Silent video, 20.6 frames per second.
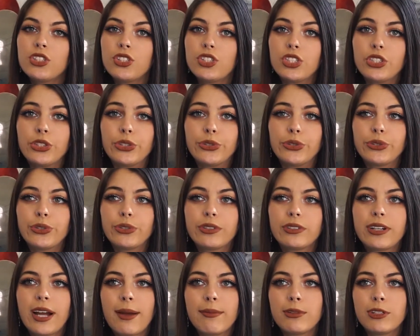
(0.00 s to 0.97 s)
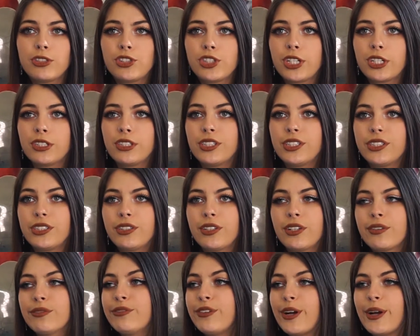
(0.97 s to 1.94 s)
to grab the journal,
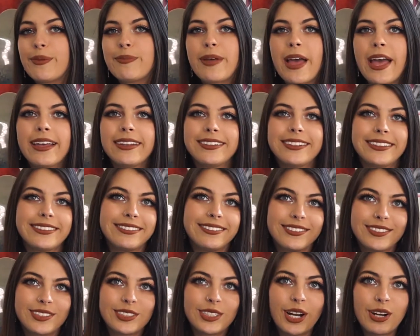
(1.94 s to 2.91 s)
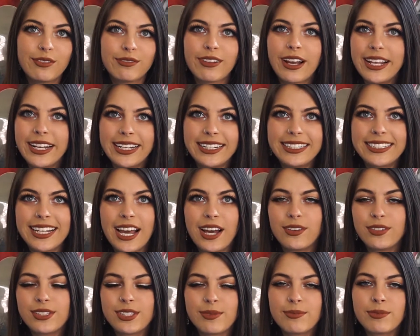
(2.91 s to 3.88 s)
look for a pen and start writing
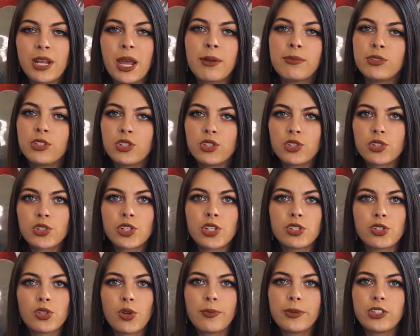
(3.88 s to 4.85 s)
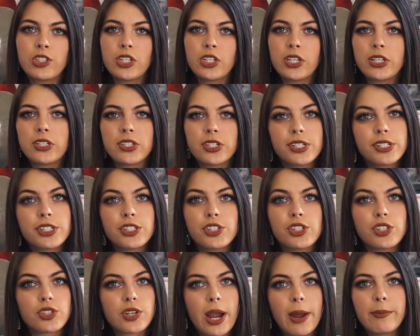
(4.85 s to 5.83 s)
down. Sometimes it's just so much easier to
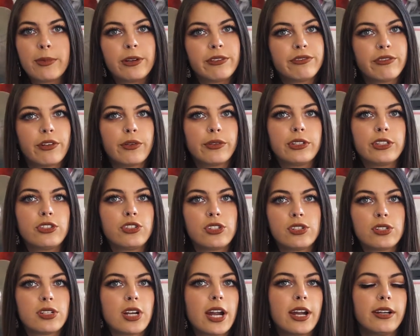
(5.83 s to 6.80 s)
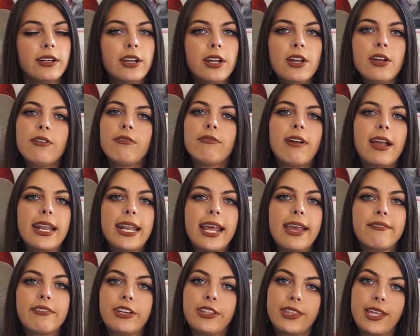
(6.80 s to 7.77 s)
just grab your phone and just start writing
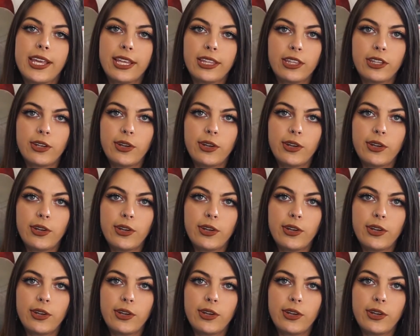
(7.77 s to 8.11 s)
everything in the